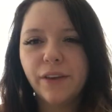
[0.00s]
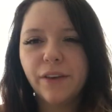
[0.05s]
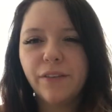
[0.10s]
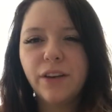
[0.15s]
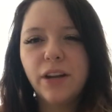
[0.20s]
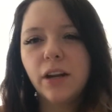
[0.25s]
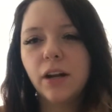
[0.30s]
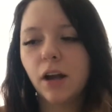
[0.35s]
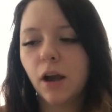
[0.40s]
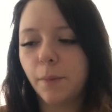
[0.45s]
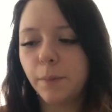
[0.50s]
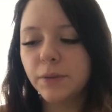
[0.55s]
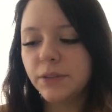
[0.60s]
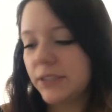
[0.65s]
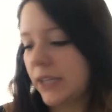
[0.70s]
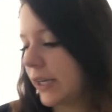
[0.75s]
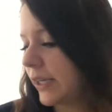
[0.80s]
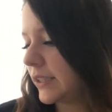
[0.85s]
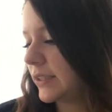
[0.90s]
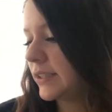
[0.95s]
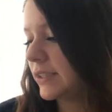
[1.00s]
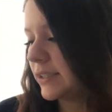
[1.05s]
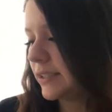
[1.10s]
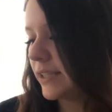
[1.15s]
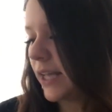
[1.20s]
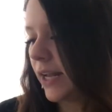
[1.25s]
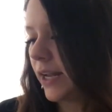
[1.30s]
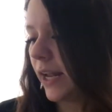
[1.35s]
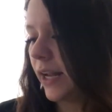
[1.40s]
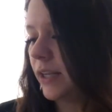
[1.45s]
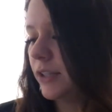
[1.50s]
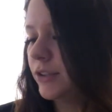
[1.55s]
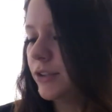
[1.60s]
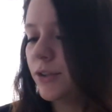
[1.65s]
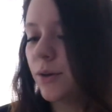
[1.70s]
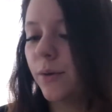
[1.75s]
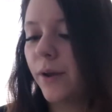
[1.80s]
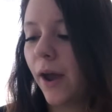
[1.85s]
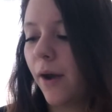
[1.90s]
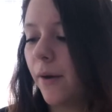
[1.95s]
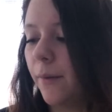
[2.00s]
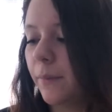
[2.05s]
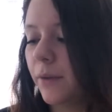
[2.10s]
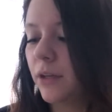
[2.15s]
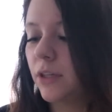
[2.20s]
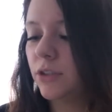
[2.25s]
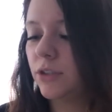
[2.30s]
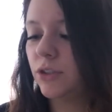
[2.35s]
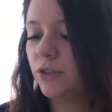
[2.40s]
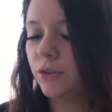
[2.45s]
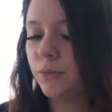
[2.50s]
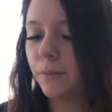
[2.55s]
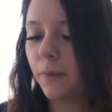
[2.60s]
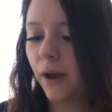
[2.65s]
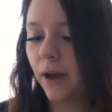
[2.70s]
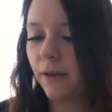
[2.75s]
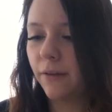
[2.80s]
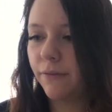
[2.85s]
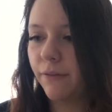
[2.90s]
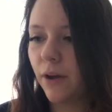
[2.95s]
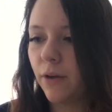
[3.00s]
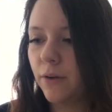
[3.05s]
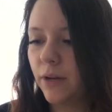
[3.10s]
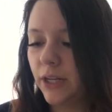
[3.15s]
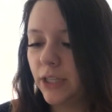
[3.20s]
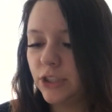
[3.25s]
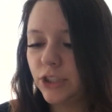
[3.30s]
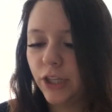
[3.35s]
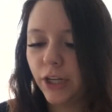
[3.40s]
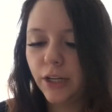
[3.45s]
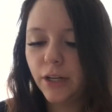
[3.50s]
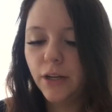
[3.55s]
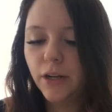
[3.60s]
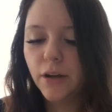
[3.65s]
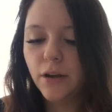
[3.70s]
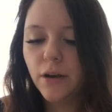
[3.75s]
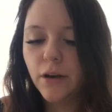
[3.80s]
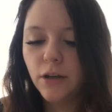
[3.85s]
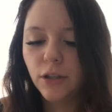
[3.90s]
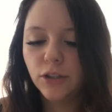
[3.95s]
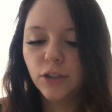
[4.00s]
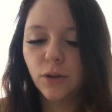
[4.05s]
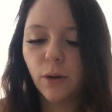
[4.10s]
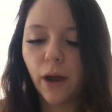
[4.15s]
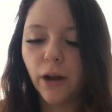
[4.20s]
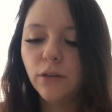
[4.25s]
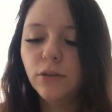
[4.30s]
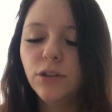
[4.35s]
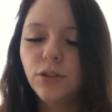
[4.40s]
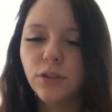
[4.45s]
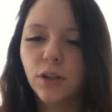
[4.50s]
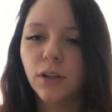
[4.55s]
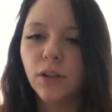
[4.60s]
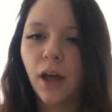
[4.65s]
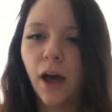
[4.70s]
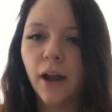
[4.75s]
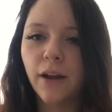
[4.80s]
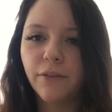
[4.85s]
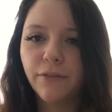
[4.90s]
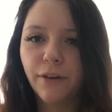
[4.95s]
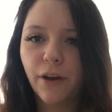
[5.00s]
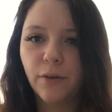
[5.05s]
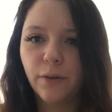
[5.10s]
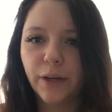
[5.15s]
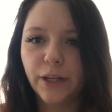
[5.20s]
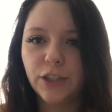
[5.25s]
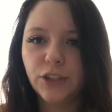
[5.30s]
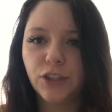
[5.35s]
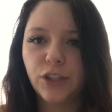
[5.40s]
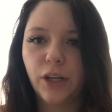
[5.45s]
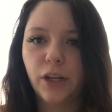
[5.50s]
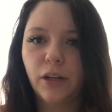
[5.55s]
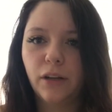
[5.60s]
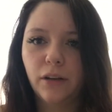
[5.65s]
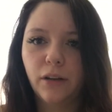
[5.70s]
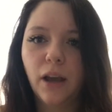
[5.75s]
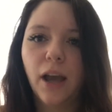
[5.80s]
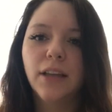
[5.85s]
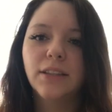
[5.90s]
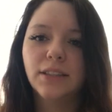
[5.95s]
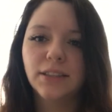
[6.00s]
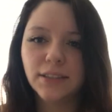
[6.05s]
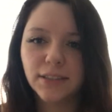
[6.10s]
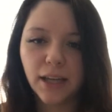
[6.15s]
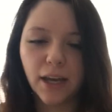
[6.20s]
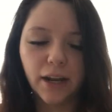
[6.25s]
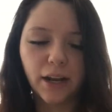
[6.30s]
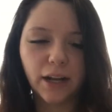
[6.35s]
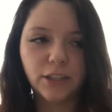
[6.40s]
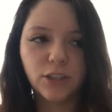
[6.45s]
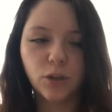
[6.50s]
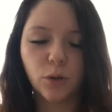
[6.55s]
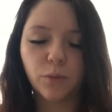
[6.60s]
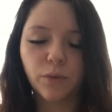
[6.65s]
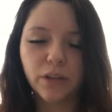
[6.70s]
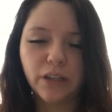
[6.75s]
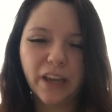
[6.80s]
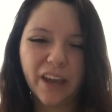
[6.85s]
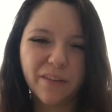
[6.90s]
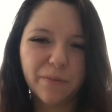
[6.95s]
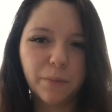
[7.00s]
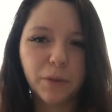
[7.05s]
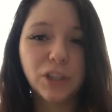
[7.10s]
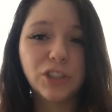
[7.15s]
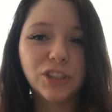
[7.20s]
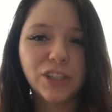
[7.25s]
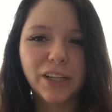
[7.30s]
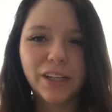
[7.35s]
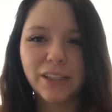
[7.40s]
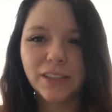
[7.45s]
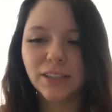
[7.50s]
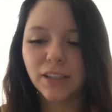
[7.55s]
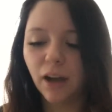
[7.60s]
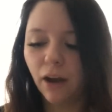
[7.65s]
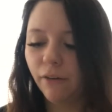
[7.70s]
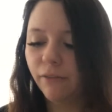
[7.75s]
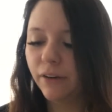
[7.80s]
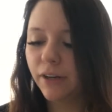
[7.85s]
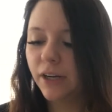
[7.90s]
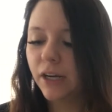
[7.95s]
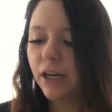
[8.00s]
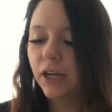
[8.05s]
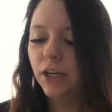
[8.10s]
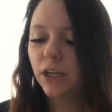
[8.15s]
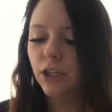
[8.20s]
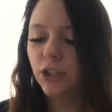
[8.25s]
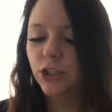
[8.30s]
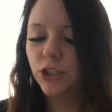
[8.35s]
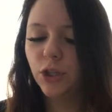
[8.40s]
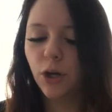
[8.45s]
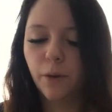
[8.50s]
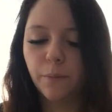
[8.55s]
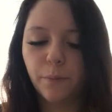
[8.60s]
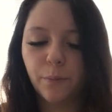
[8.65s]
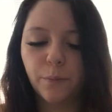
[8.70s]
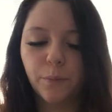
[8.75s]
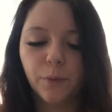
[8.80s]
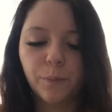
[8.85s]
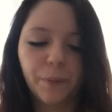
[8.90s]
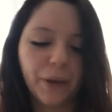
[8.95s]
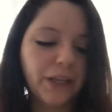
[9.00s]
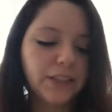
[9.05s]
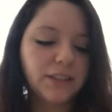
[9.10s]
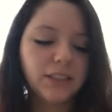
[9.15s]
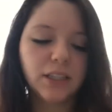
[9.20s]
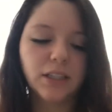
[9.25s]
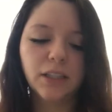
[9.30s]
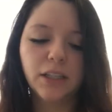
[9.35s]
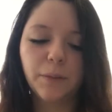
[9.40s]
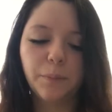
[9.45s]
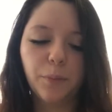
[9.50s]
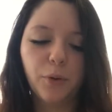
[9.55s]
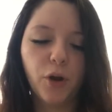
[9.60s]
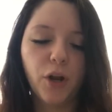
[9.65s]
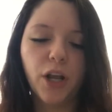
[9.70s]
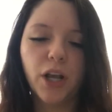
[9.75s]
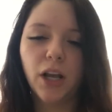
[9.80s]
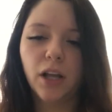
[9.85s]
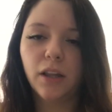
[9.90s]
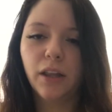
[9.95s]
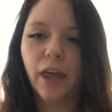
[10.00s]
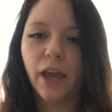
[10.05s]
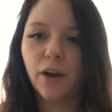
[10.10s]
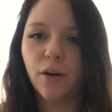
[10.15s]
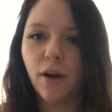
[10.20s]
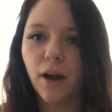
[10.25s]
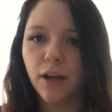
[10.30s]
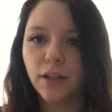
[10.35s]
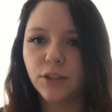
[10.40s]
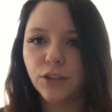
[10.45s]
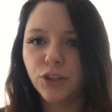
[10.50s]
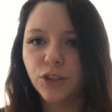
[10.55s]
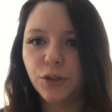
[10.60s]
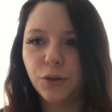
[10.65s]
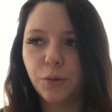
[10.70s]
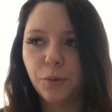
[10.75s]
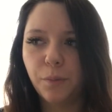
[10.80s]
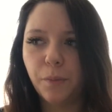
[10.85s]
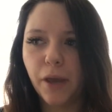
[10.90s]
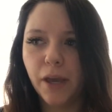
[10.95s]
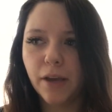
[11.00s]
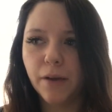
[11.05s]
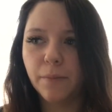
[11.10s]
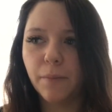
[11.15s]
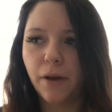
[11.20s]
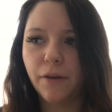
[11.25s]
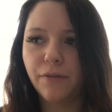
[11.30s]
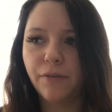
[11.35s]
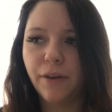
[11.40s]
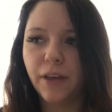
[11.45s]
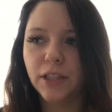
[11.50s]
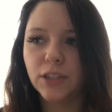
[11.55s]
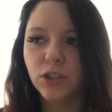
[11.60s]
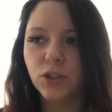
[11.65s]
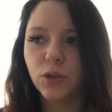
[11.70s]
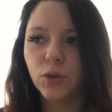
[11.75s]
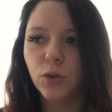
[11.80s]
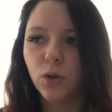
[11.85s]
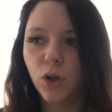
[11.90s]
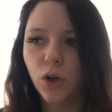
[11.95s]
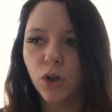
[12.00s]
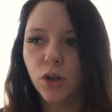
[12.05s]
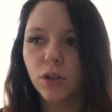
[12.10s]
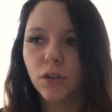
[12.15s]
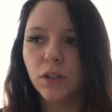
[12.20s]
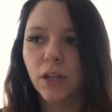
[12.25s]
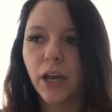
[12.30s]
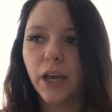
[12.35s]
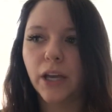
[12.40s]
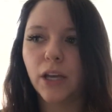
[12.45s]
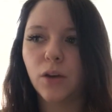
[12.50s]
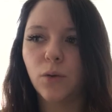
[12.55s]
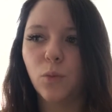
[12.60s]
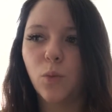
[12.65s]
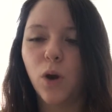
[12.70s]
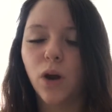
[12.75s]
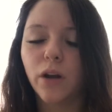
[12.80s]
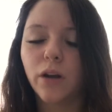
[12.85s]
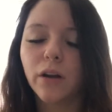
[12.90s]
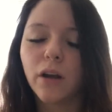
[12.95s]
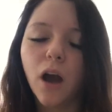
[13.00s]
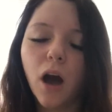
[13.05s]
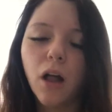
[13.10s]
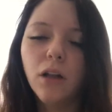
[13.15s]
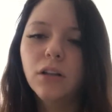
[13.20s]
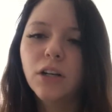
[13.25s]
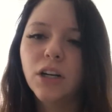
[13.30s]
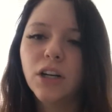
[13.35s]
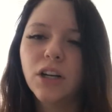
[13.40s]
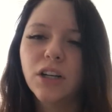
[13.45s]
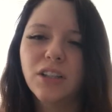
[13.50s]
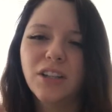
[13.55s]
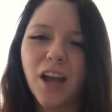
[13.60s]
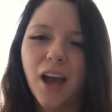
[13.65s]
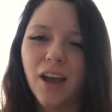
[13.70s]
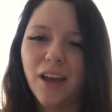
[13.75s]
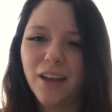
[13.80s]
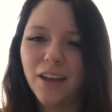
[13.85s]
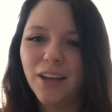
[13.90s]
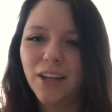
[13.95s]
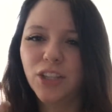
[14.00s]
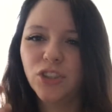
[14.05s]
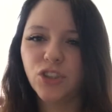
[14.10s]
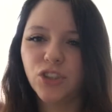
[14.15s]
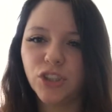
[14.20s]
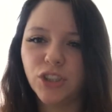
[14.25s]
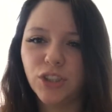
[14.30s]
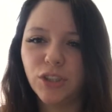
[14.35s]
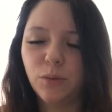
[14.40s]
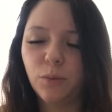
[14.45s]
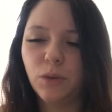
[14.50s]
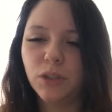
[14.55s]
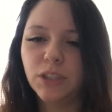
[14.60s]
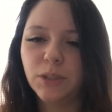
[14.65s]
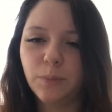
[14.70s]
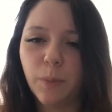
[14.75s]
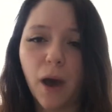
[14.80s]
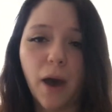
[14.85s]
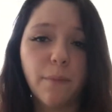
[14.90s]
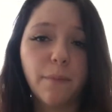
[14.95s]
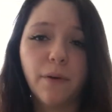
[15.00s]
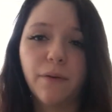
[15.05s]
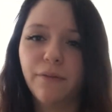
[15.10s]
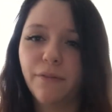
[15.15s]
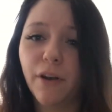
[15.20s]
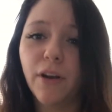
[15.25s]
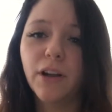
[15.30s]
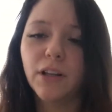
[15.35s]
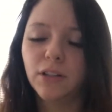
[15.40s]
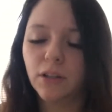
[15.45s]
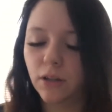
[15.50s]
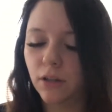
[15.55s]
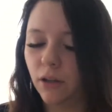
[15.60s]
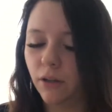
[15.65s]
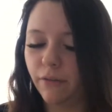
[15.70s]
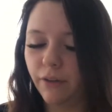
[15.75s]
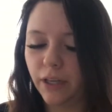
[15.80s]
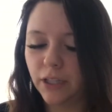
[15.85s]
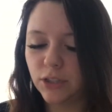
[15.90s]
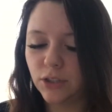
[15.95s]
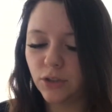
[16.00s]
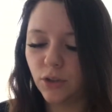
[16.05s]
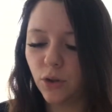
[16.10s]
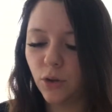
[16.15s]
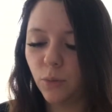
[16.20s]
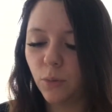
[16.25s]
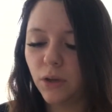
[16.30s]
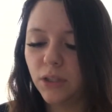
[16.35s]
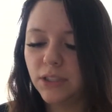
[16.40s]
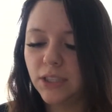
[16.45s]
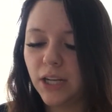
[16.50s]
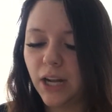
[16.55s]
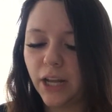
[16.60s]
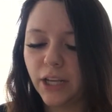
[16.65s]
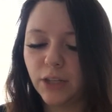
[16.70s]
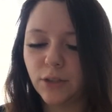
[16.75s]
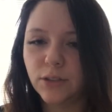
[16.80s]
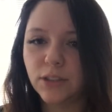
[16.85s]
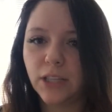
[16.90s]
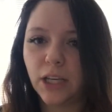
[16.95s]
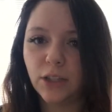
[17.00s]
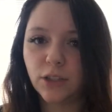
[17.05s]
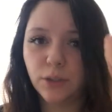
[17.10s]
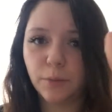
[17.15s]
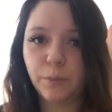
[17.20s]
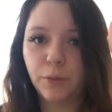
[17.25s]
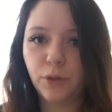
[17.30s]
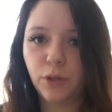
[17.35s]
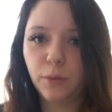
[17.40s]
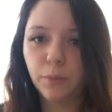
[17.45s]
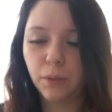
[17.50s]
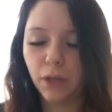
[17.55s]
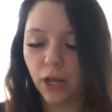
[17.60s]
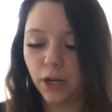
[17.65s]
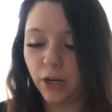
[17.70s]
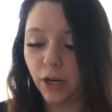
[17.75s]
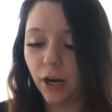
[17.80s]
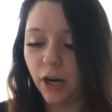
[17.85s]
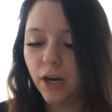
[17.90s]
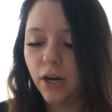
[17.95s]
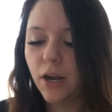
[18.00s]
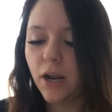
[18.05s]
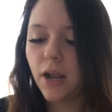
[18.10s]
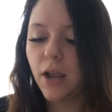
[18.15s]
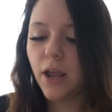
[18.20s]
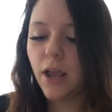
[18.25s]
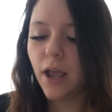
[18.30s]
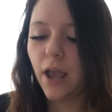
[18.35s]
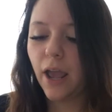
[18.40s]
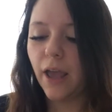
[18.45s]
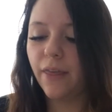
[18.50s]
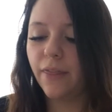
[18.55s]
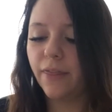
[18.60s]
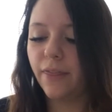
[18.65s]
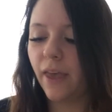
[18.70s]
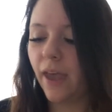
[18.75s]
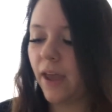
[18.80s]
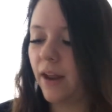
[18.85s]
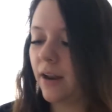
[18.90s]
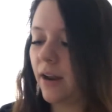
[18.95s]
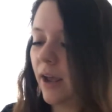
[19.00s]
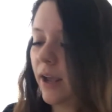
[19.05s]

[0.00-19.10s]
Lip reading: given it a couple seconds to set in. So now I'm gonna do my foundation. So I don't use a lot of foundation. As I said, I don't really have much that I need to cover. So I'm basically putting a layer on to make my face look like one color, not just in one spot, but very little of it. So the ones that I use a Beauty Blender, and then